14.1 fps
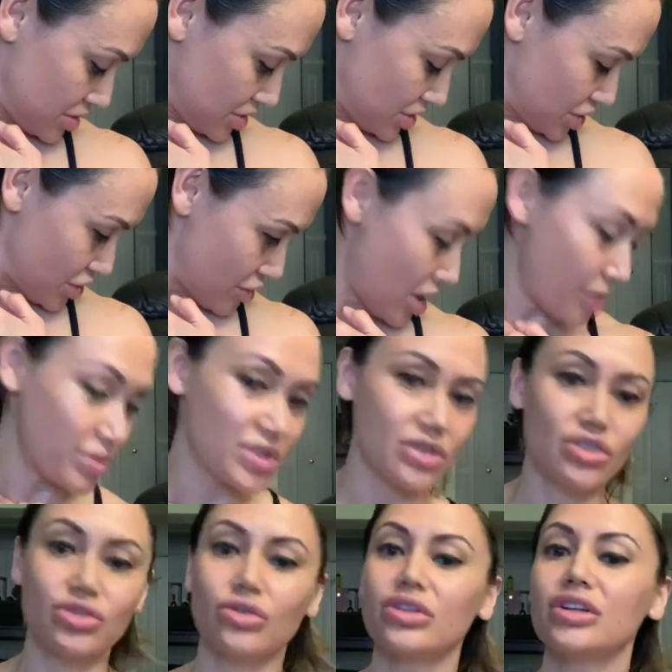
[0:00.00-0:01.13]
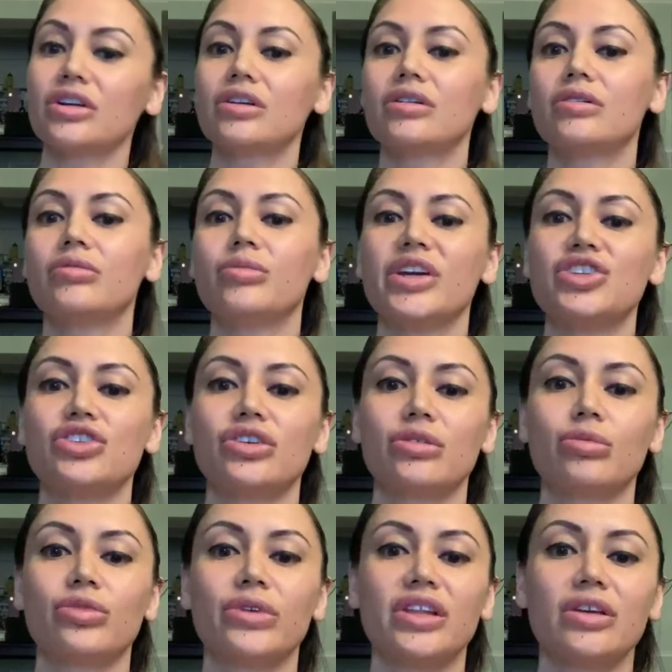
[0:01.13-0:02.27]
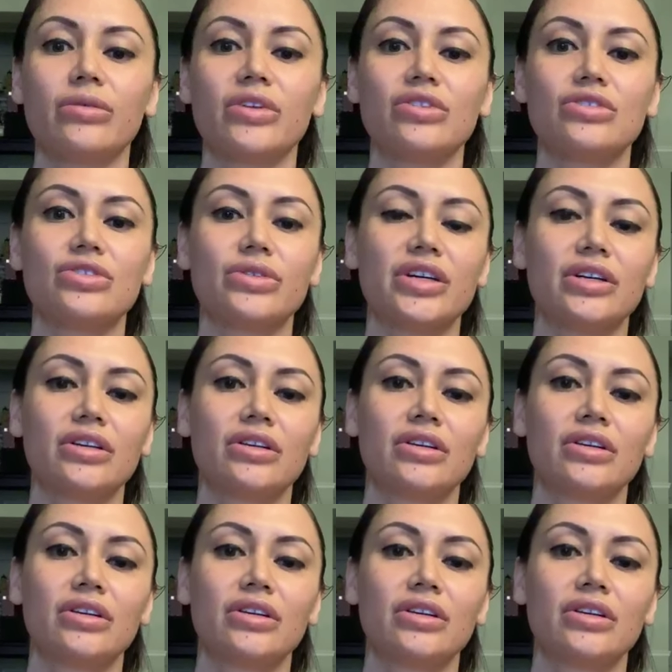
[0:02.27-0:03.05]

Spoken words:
to your opposite shoulder. Make sure you're breathing when you do it.